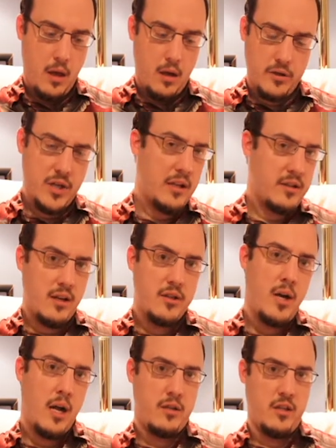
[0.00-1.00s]
Johnson &
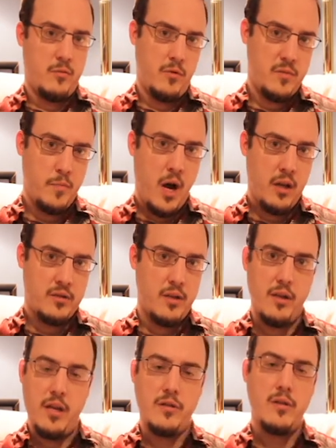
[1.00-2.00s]
Johnson's response to
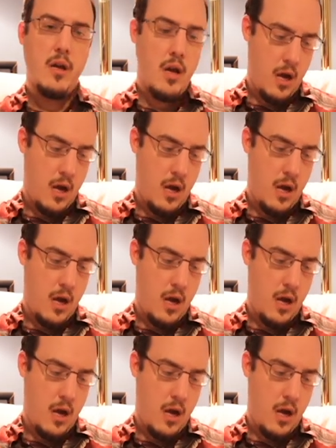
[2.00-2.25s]
this